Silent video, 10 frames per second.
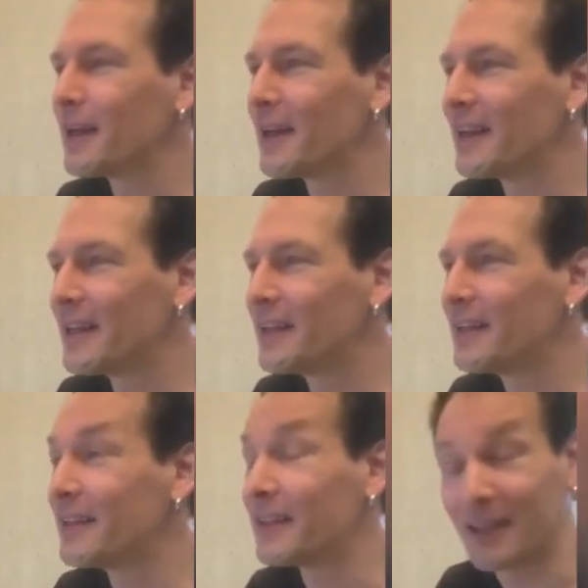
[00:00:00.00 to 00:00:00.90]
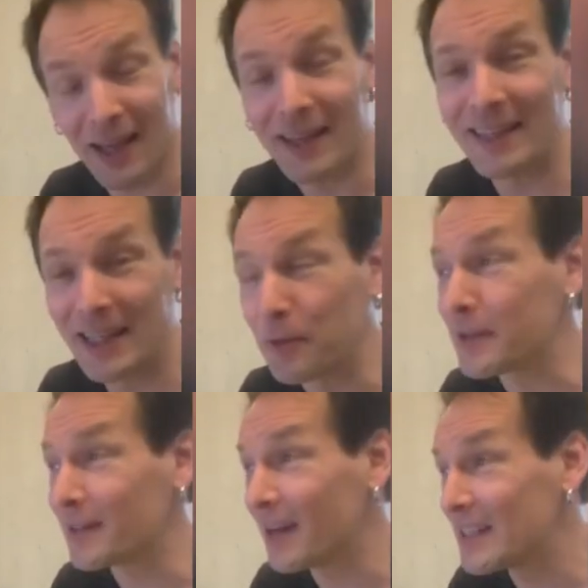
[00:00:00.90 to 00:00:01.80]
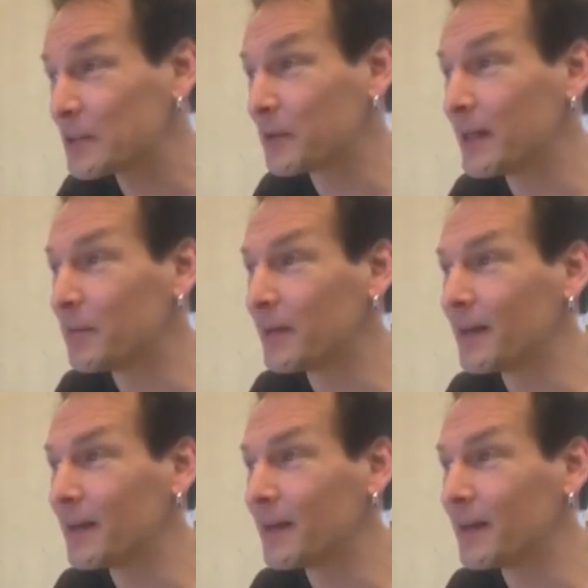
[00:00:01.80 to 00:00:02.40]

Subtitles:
I like licorice ice cream.